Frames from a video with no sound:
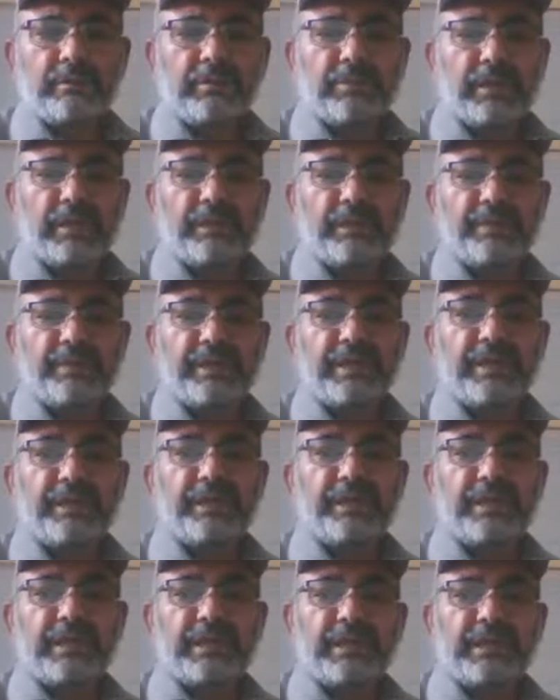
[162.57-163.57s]
from
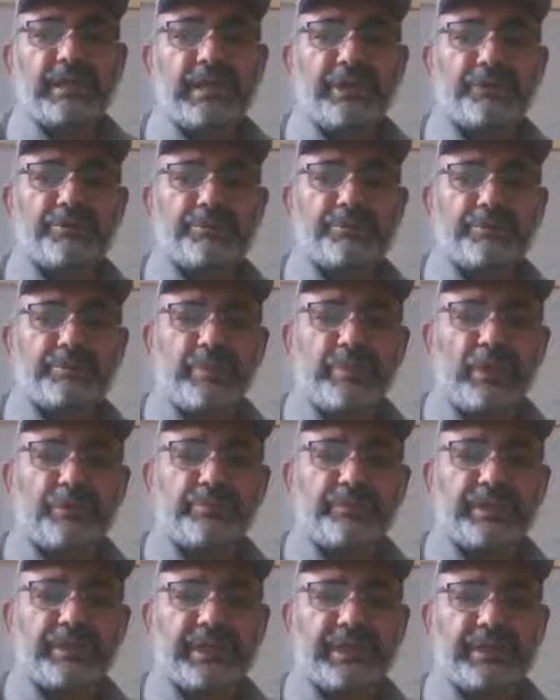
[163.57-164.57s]
a huge
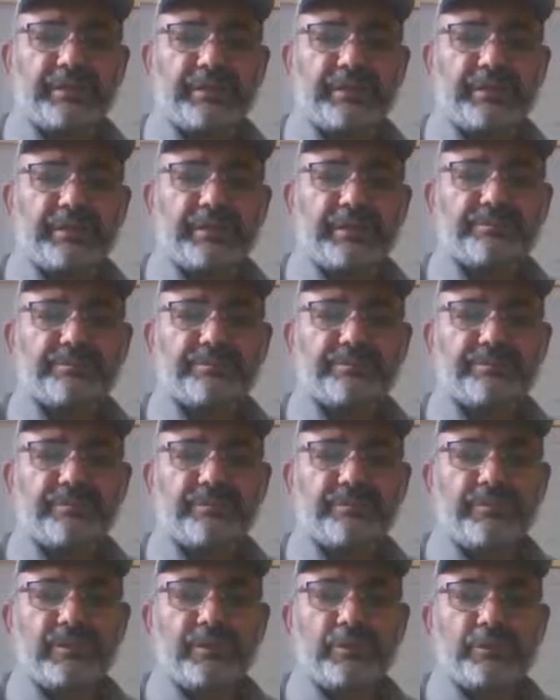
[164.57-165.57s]
mountain.
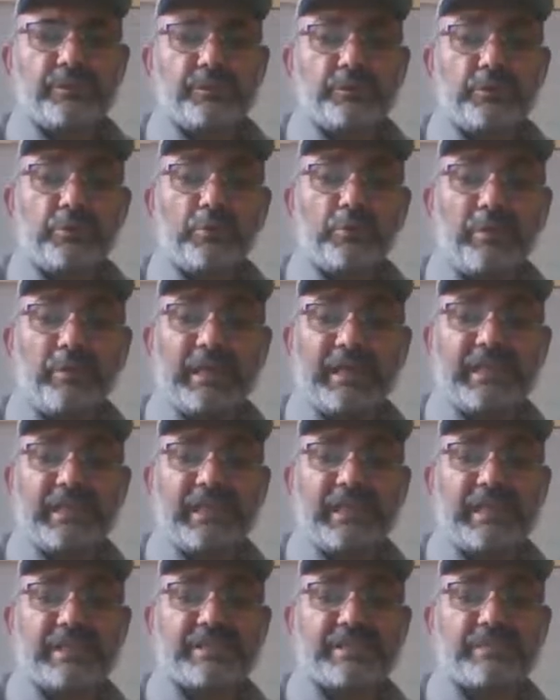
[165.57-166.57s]
So will
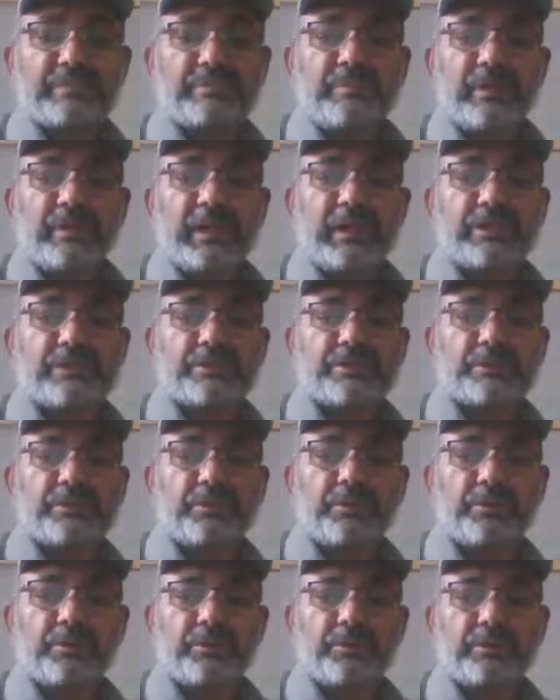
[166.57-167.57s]
that small
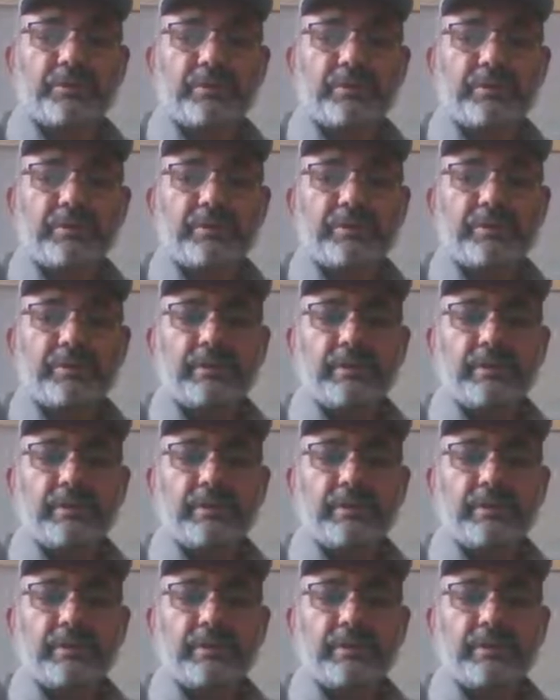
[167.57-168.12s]
stone